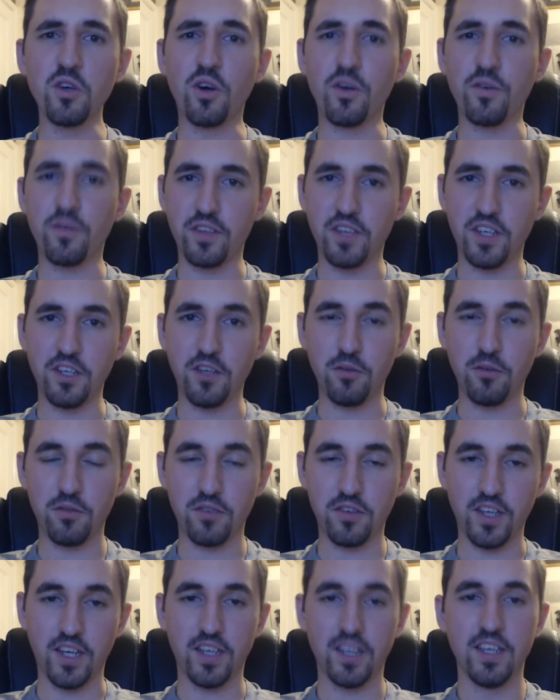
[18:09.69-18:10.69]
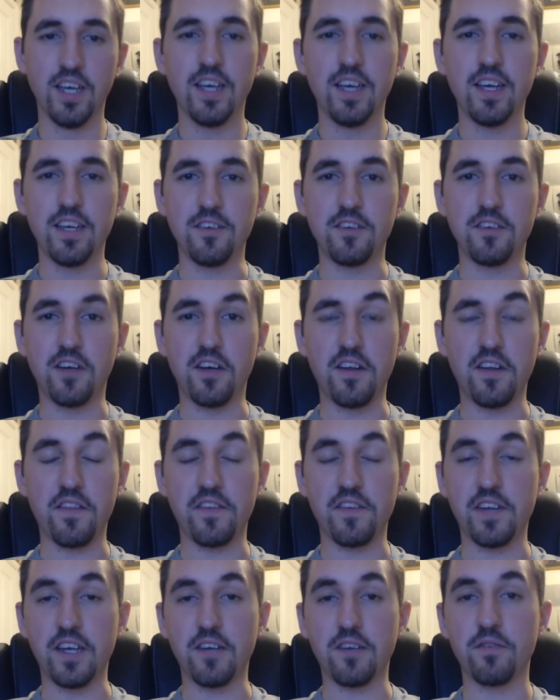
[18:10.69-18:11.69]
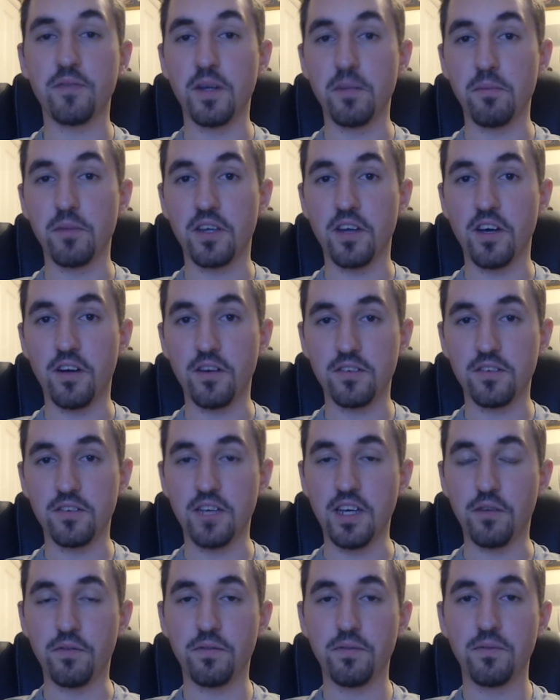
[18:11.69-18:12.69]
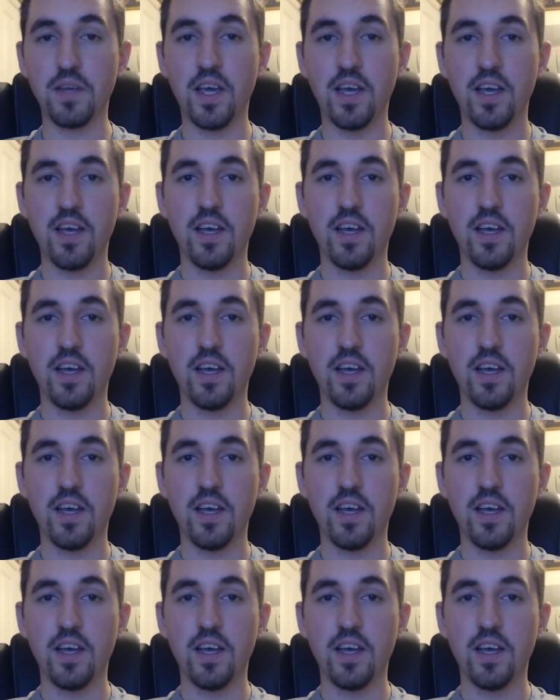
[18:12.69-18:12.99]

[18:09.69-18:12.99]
or obviously used in Die Another Day to flip the car itself.